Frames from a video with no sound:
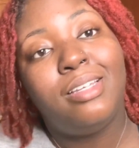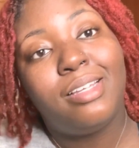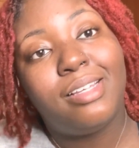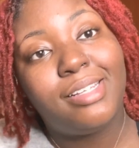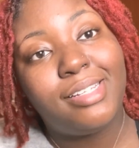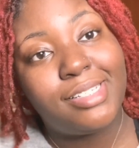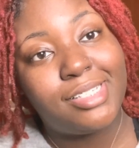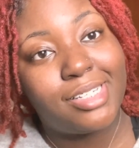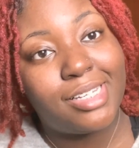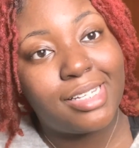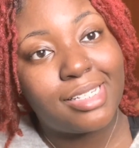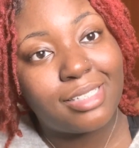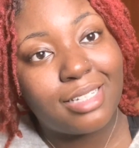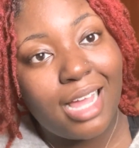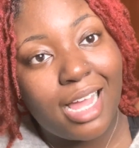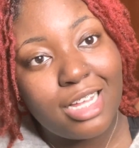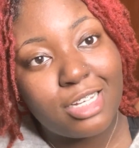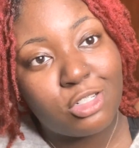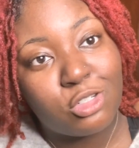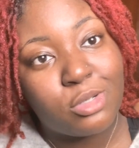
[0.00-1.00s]
it's just
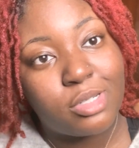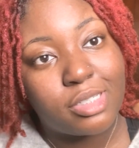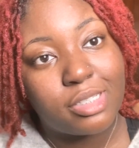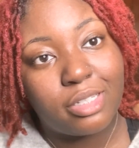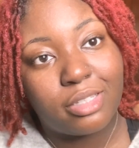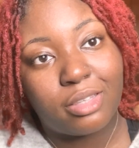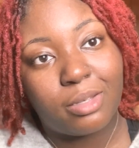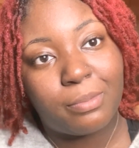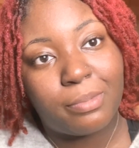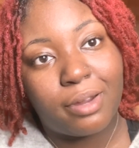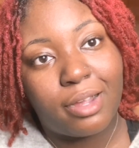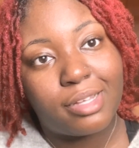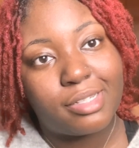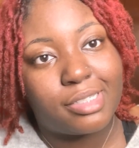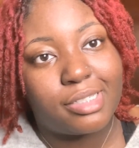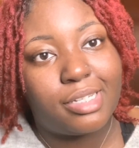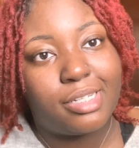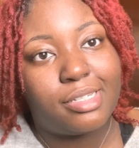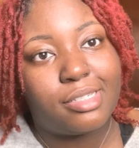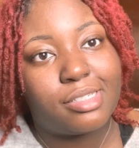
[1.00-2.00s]
I trusted the
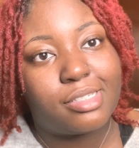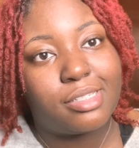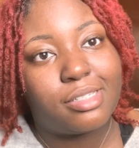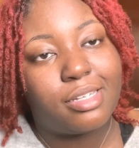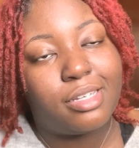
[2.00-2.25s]
process,